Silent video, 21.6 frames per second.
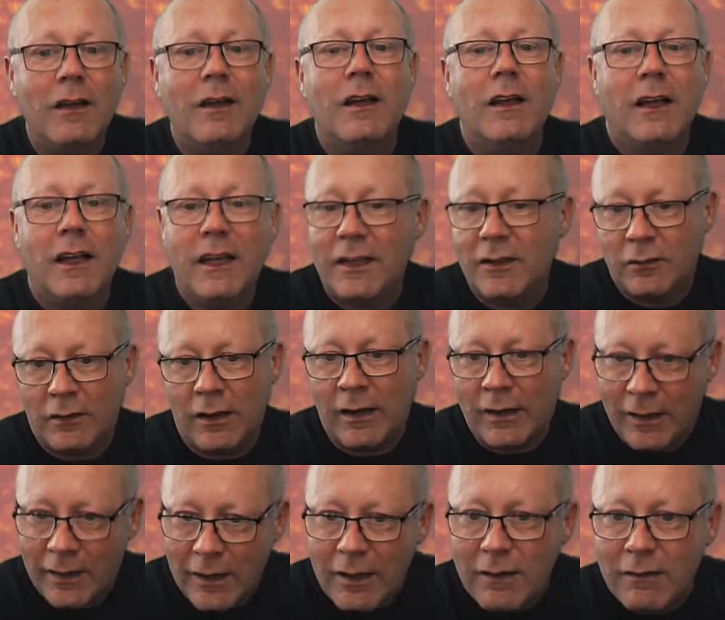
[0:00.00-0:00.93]
is,
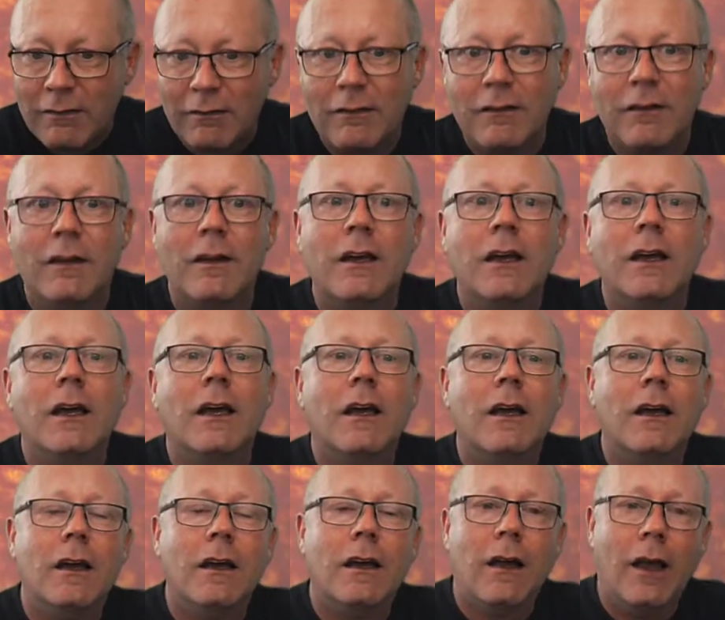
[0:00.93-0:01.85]

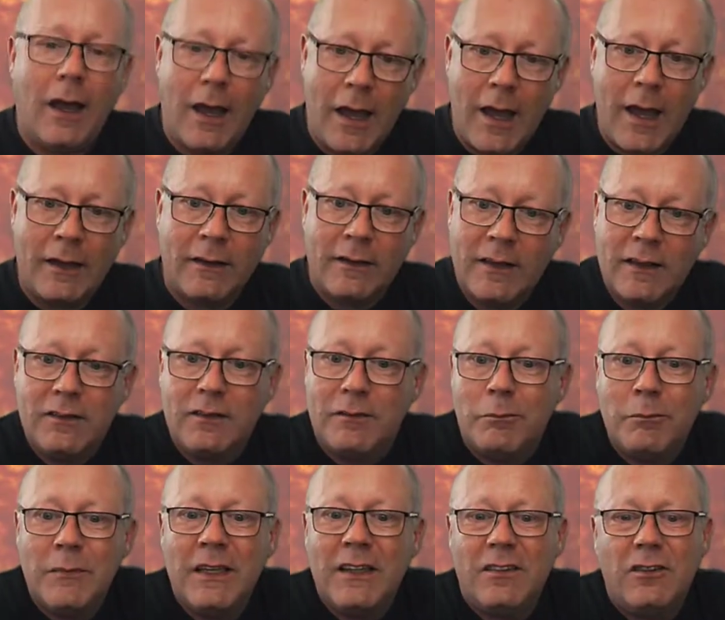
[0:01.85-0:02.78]
and this
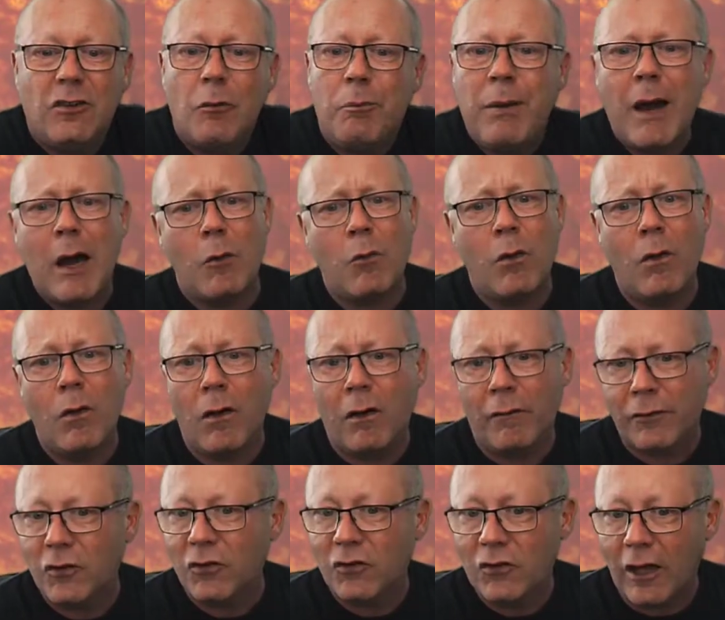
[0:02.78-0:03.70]
means the power of
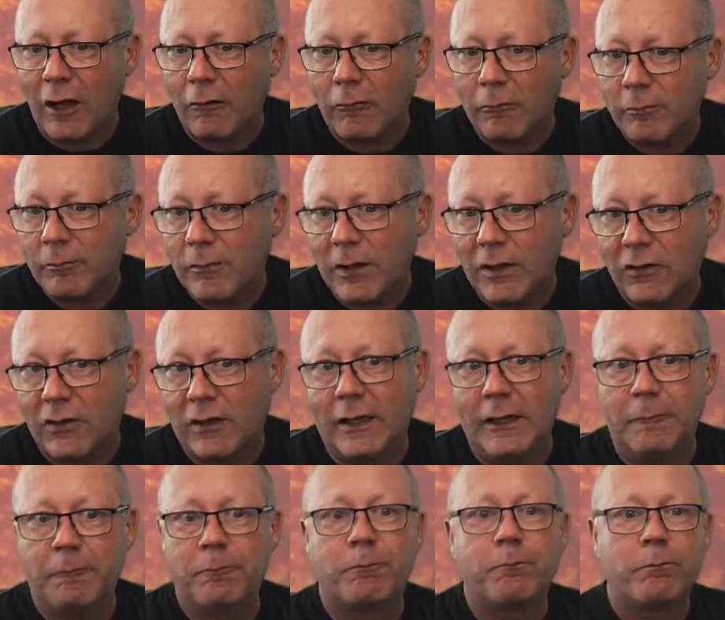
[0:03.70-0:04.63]
the star, basically.
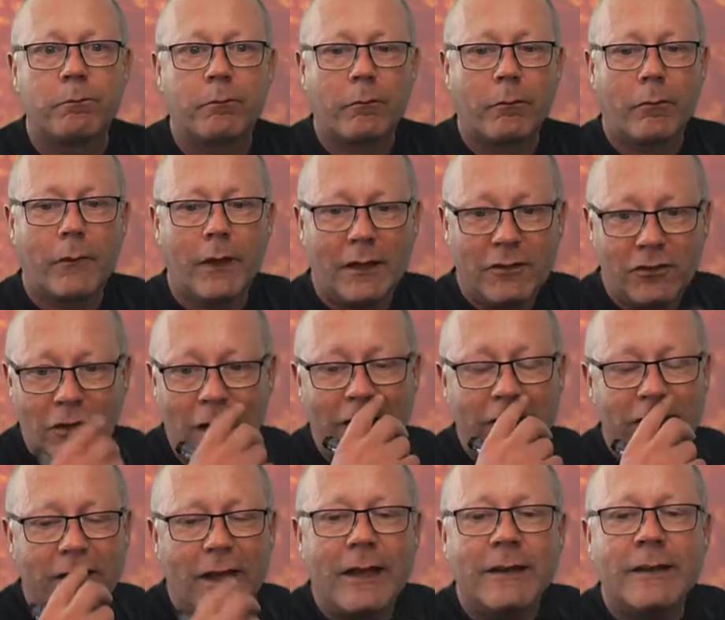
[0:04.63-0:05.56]
It's
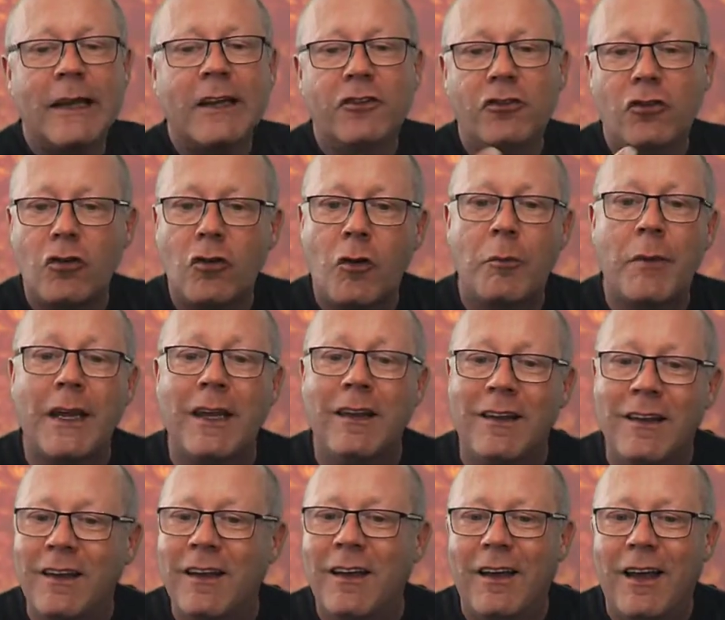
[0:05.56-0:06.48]
just an
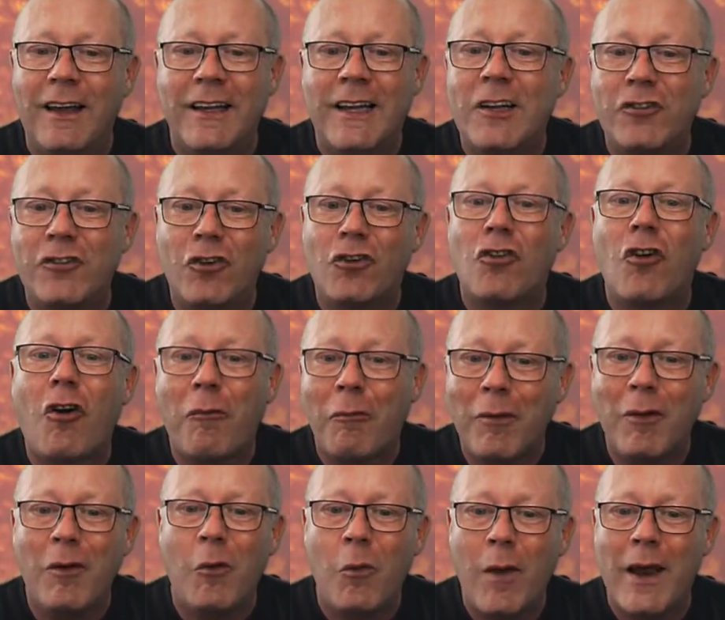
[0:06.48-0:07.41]
astronome
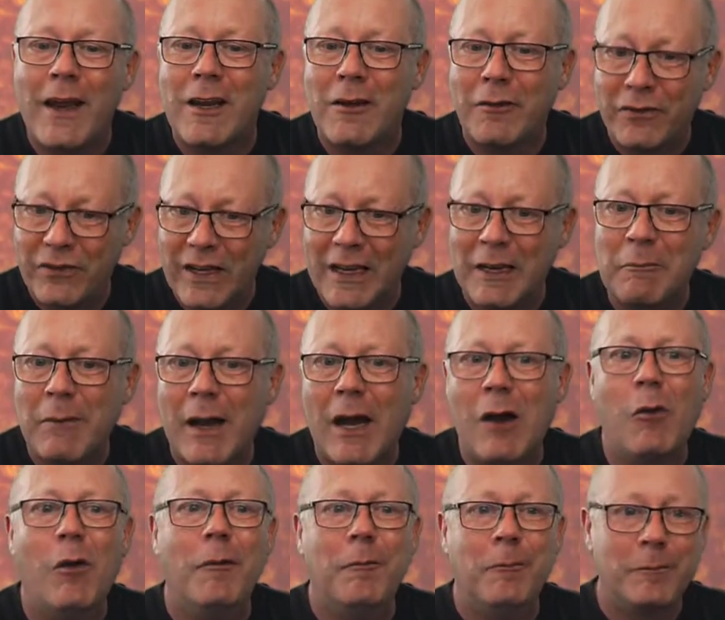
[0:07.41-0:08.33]
way of saying
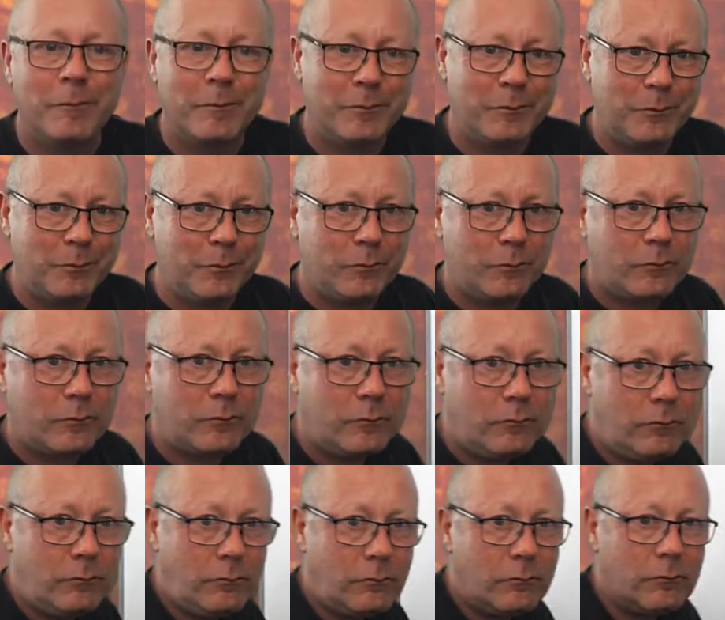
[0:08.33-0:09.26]
power.
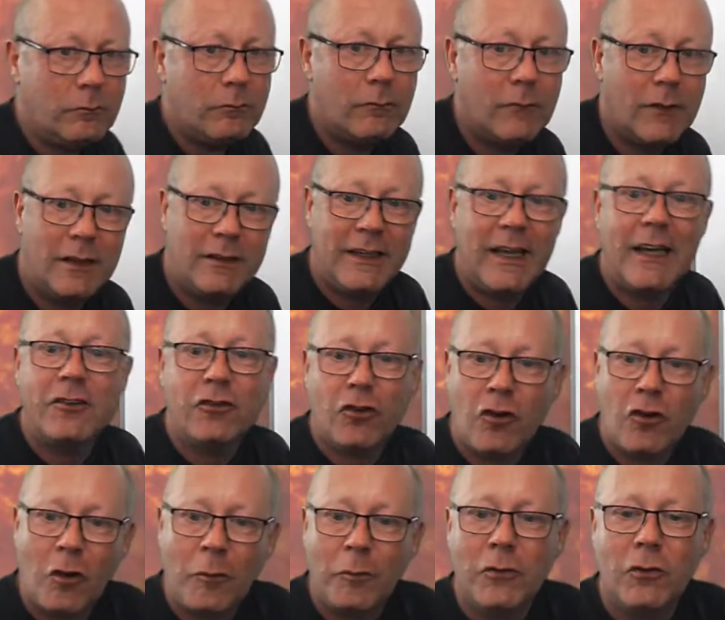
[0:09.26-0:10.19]
The
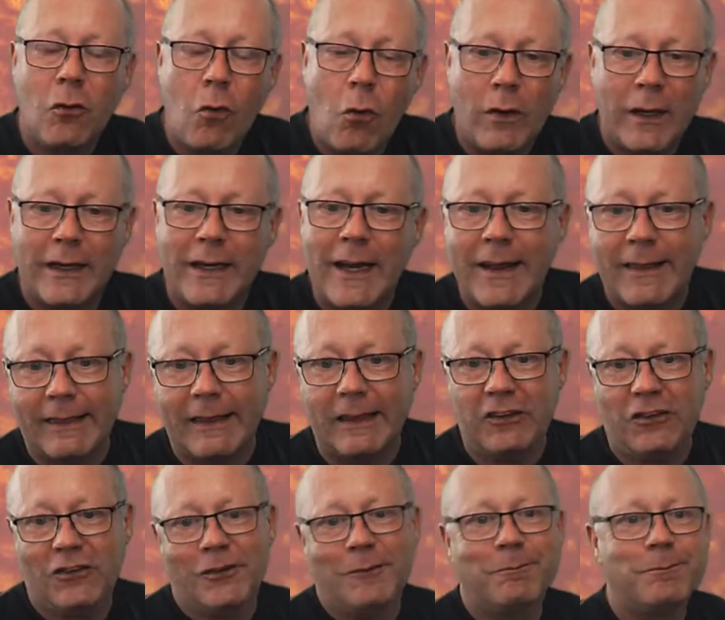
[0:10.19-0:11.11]
astronomers call it like
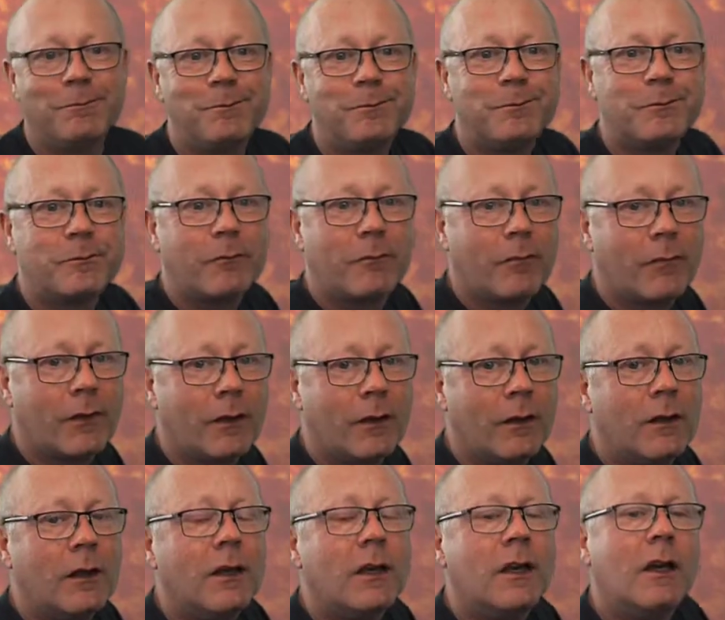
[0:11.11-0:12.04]
this.
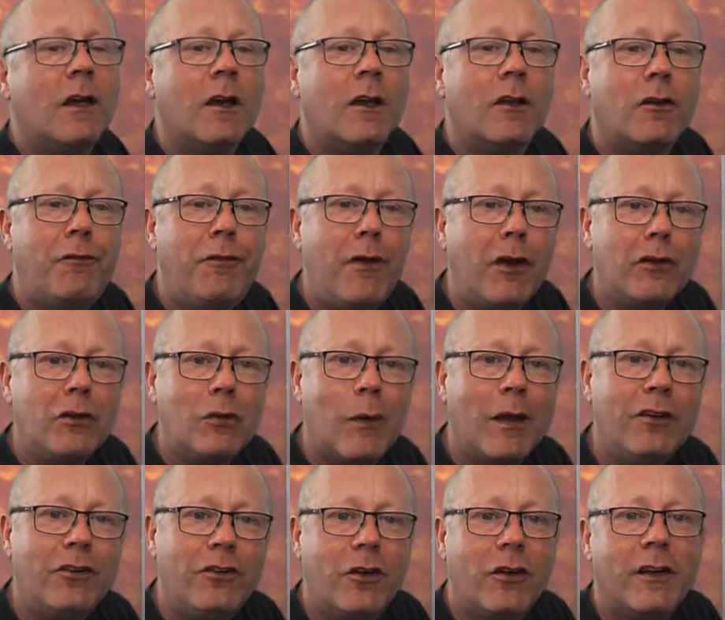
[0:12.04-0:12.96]
The first
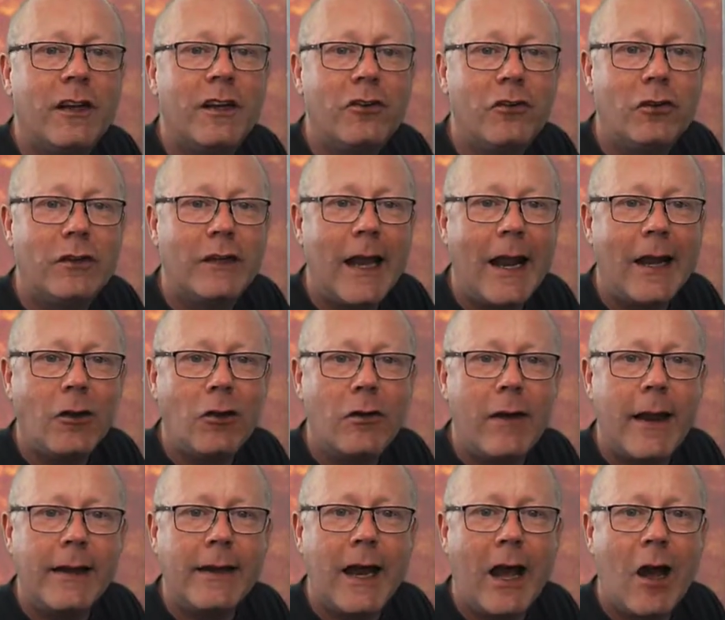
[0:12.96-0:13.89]
question is to
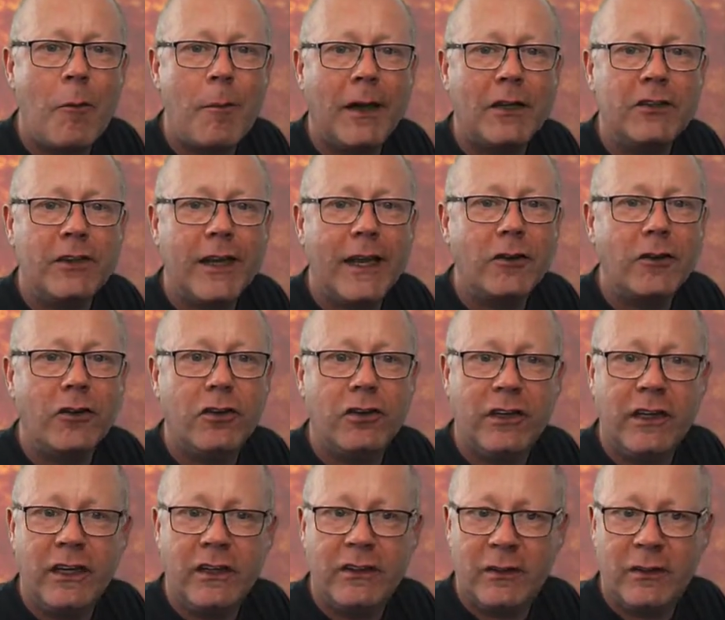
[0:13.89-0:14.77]
calculate how much energy is